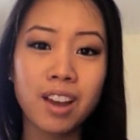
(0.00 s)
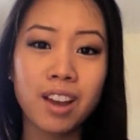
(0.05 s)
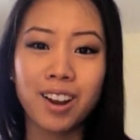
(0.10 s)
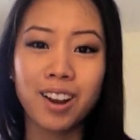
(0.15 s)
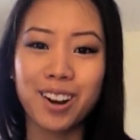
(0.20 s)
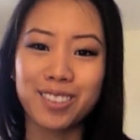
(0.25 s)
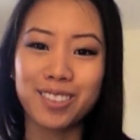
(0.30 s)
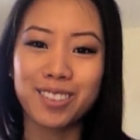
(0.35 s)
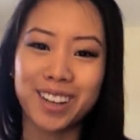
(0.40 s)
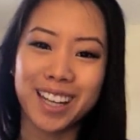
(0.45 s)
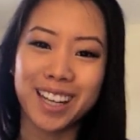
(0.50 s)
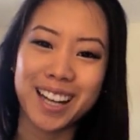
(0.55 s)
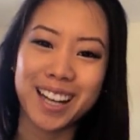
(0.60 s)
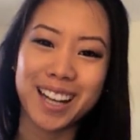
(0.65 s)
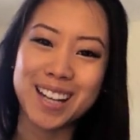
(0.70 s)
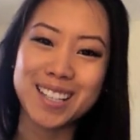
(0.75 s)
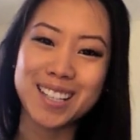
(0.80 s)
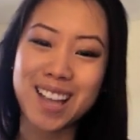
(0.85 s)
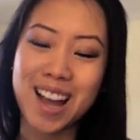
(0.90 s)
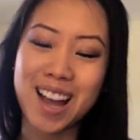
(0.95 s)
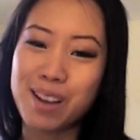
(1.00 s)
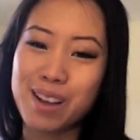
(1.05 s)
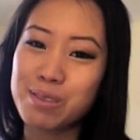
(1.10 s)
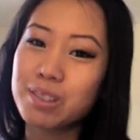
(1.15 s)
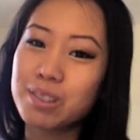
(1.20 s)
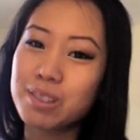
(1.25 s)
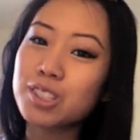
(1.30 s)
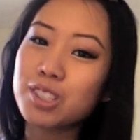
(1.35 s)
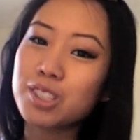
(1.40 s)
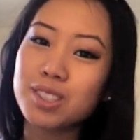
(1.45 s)
Alright guys, I
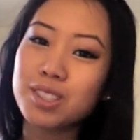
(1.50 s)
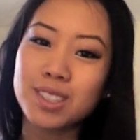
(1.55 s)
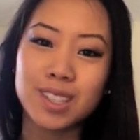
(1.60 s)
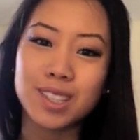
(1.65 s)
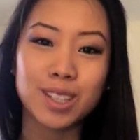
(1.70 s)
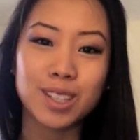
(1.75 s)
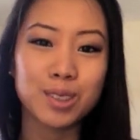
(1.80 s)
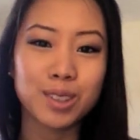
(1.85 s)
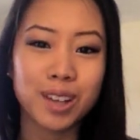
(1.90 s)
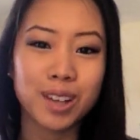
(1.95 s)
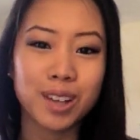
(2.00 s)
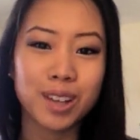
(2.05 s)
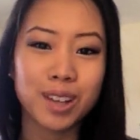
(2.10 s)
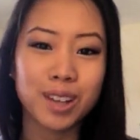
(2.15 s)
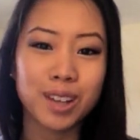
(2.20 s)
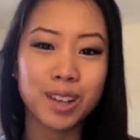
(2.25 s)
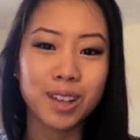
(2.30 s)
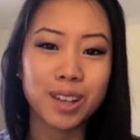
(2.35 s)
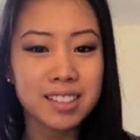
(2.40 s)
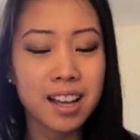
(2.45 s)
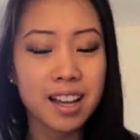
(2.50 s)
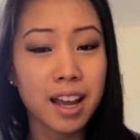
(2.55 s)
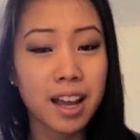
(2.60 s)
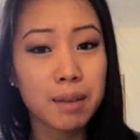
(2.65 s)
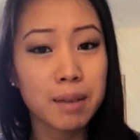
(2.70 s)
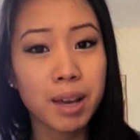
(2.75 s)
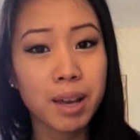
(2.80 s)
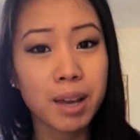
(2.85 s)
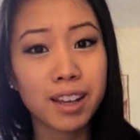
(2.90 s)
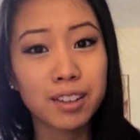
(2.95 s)
will see you guys next
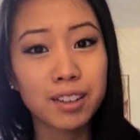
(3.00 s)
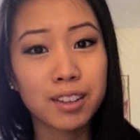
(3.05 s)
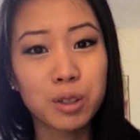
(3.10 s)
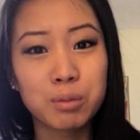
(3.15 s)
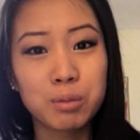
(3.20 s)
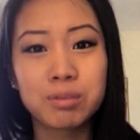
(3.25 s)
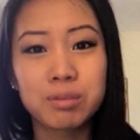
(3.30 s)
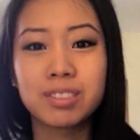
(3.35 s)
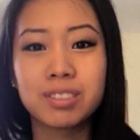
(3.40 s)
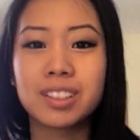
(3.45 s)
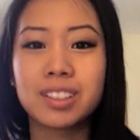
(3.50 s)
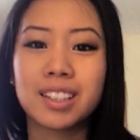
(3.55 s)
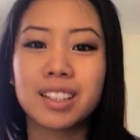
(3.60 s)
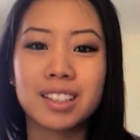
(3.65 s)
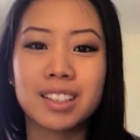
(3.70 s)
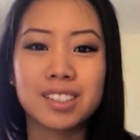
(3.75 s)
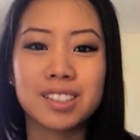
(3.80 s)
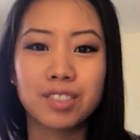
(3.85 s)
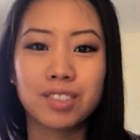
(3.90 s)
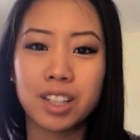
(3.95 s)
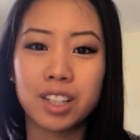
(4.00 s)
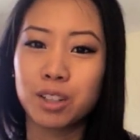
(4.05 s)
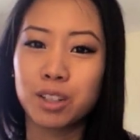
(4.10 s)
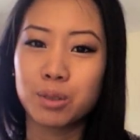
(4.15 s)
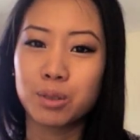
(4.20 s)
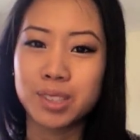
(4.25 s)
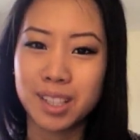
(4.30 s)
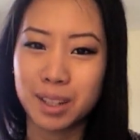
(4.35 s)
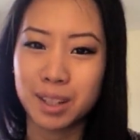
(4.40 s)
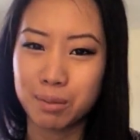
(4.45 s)
time, and hopefully this video
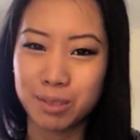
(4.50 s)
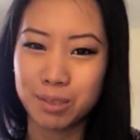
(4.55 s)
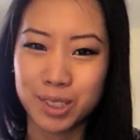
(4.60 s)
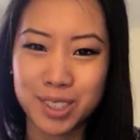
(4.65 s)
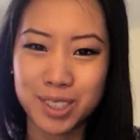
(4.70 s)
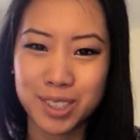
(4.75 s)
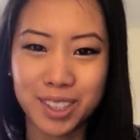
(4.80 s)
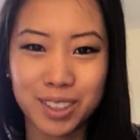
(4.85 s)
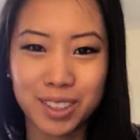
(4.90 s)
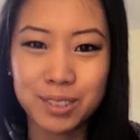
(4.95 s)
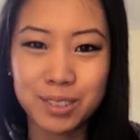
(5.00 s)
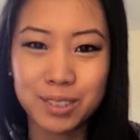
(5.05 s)
was helpful to you.